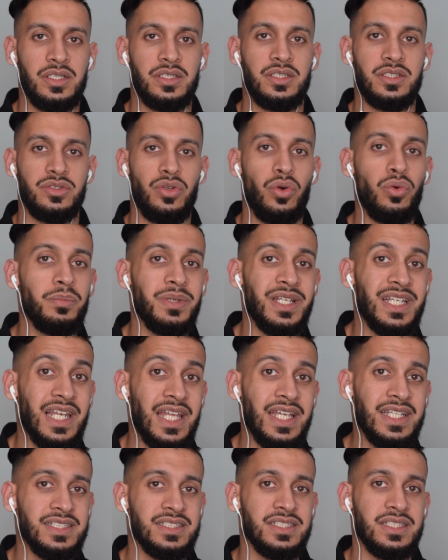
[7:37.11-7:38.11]
Just don't be
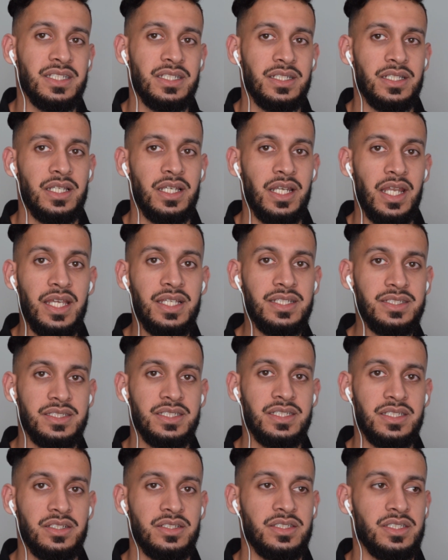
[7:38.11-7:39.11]
lazy.
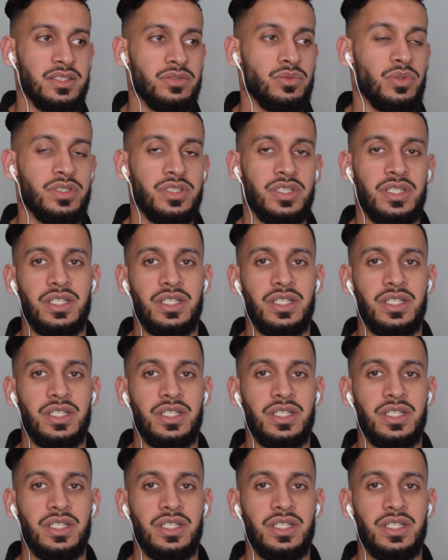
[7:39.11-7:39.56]
Laziness is what's